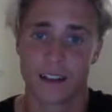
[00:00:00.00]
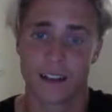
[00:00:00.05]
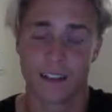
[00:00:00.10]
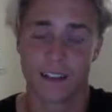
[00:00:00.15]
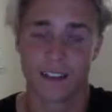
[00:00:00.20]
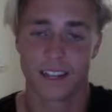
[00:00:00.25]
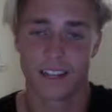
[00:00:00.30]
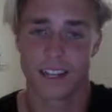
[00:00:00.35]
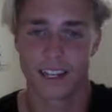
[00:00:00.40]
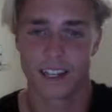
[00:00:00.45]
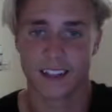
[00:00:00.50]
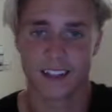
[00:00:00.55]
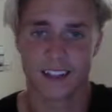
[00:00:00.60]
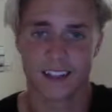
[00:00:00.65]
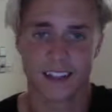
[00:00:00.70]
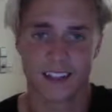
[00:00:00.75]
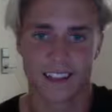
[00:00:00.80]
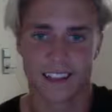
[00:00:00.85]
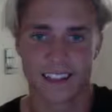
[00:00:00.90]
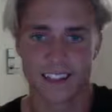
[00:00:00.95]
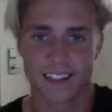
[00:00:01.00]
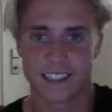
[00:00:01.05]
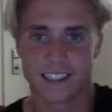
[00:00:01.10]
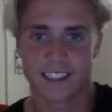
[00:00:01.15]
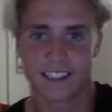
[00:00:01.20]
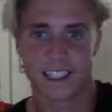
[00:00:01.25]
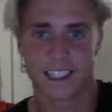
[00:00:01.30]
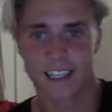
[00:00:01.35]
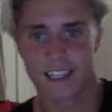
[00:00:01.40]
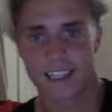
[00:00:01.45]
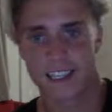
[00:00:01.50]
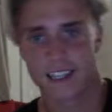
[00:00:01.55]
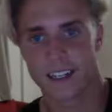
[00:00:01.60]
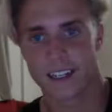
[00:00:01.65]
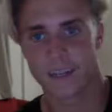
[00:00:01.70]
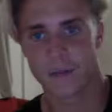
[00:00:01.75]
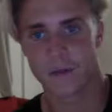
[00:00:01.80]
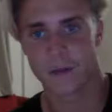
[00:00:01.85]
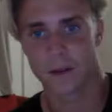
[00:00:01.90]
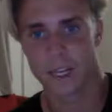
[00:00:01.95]
like the
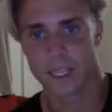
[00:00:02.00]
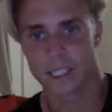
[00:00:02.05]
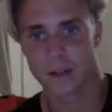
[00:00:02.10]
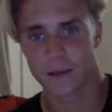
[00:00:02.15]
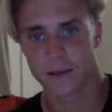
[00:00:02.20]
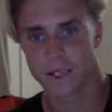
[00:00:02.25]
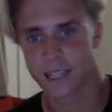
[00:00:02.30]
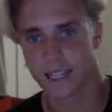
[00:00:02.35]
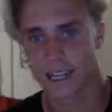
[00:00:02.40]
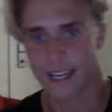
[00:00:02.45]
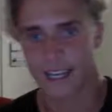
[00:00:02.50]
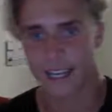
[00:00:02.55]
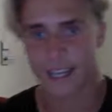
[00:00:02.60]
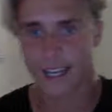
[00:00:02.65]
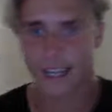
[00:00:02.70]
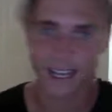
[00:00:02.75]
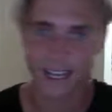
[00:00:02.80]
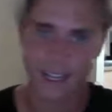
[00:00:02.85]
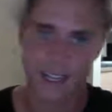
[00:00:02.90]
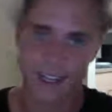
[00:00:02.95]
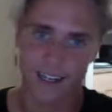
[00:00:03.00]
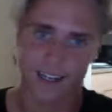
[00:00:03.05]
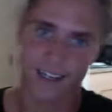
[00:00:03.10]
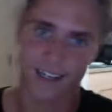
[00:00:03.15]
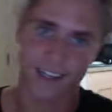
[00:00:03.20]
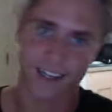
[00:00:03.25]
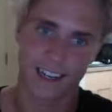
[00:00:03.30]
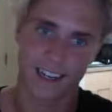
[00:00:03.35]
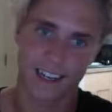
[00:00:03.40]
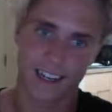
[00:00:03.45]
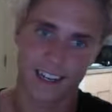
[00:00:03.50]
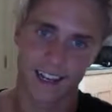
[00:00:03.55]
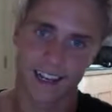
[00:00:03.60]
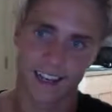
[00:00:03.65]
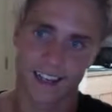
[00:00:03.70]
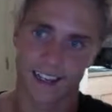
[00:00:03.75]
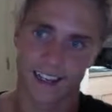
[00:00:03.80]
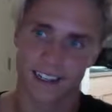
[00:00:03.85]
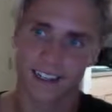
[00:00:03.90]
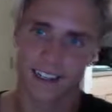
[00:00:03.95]
skinnier waist was like in, and
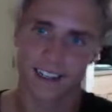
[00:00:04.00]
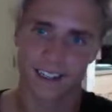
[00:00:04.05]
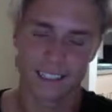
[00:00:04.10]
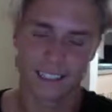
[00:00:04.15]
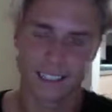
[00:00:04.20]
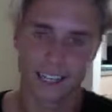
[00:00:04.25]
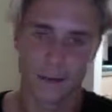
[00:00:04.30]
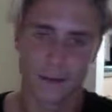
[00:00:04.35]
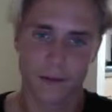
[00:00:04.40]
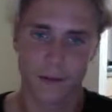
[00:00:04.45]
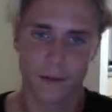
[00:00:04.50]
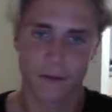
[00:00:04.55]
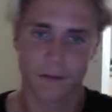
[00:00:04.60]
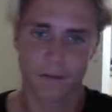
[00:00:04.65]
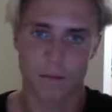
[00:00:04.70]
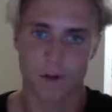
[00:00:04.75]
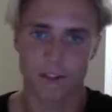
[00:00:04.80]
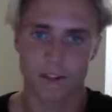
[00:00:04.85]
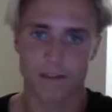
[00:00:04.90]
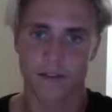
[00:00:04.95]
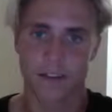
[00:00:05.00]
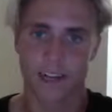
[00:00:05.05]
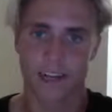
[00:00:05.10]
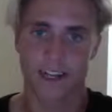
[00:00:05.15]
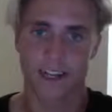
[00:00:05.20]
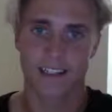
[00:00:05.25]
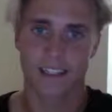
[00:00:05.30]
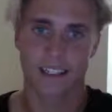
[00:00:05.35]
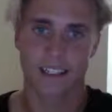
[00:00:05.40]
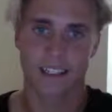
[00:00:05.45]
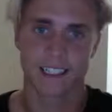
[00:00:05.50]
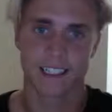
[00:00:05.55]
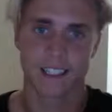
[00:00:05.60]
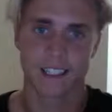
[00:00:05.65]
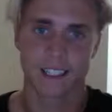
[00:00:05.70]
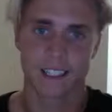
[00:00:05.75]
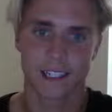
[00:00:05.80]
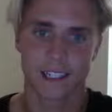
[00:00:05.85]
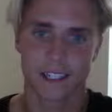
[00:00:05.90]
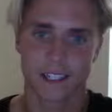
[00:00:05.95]
just like with most fads, they just
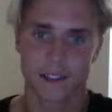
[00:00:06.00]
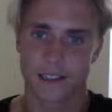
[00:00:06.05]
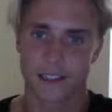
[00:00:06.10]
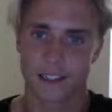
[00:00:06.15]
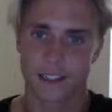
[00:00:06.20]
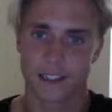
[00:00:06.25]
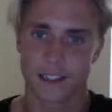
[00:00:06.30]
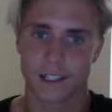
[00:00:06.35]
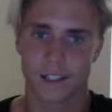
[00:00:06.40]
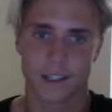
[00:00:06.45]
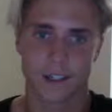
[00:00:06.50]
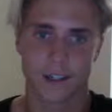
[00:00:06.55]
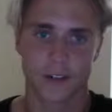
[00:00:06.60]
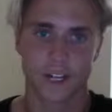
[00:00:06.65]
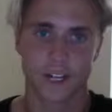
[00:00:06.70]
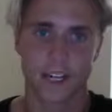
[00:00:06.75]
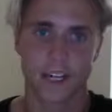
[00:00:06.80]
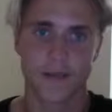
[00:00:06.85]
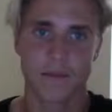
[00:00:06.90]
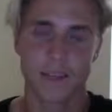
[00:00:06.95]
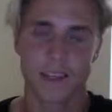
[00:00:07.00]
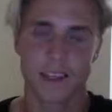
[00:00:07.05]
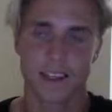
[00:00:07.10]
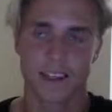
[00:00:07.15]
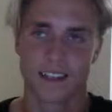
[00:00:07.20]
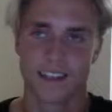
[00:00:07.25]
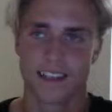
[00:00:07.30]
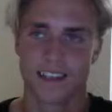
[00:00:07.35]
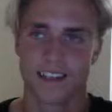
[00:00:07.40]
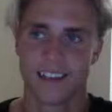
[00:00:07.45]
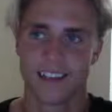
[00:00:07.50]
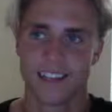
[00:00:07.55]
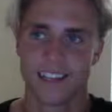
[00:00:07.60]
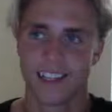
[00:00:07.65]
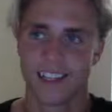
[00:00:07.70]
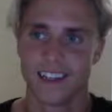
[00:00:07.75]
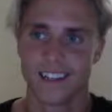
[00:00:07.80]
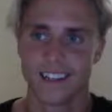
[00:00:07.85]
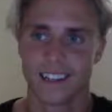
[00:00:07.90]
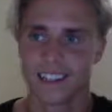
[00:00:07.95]
took it to an extreme, it
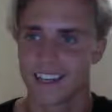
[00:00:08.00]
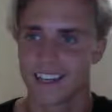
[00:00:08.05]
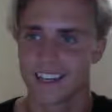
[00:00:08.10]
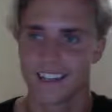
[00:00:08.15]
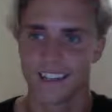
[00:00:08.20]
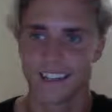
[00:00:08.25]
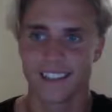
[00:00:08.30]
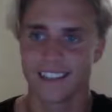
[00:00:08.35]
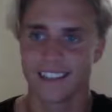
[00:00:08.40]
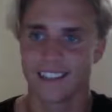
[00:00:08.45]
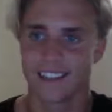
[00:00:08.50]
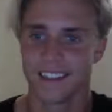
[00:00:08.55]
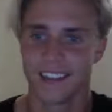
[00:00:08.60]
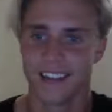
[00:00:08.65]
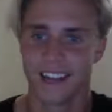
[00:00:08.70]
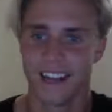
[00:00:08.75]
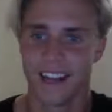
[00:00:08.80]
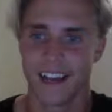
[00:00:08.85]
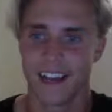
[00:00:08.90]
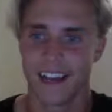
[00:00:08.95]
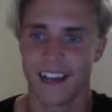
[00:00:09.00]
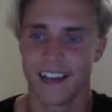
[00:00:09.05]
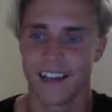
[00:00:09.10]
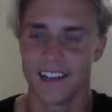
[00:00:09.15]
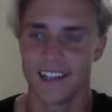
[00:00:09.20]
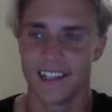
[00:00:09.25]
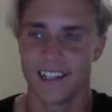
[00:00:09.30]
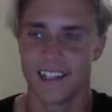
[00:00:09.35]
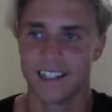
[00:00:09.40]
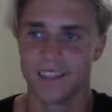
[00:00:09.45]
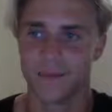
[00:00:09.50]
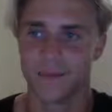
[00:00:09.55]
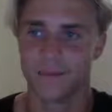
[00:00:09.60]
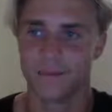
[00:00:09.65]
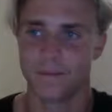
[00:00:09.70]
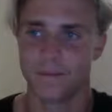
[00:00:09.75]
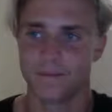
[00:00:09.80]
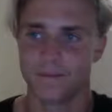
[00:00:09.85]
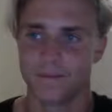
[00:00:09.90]
looks like. And but